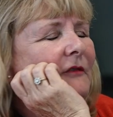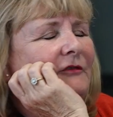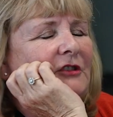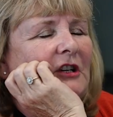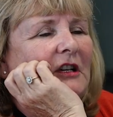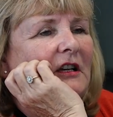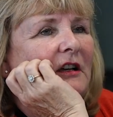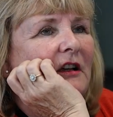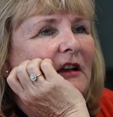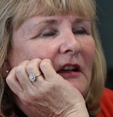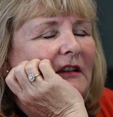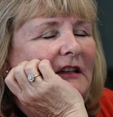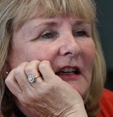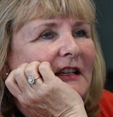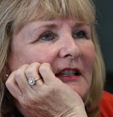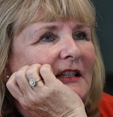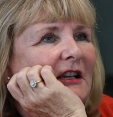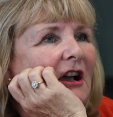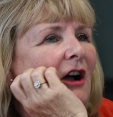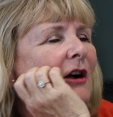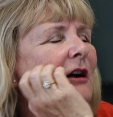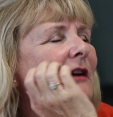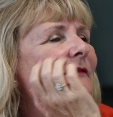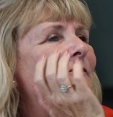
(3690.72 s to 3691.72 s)
I've done it.
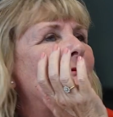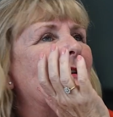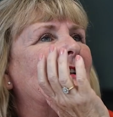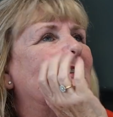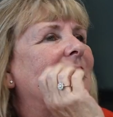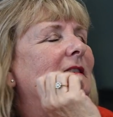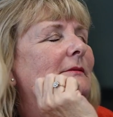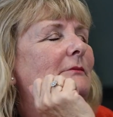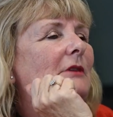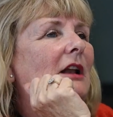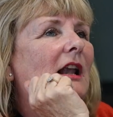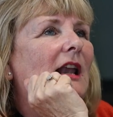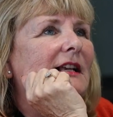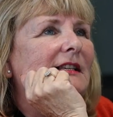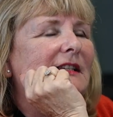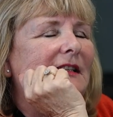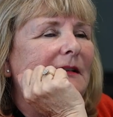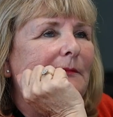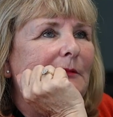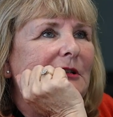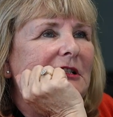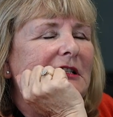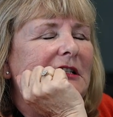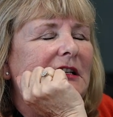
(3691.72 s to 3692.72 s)
Yes. Oh, I've made some
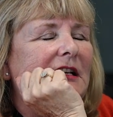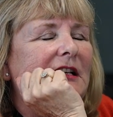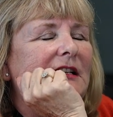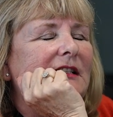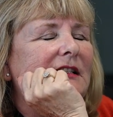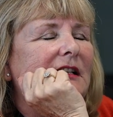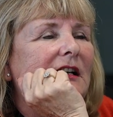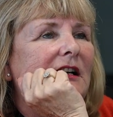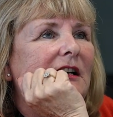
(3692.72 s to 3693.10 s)
classic mistakes.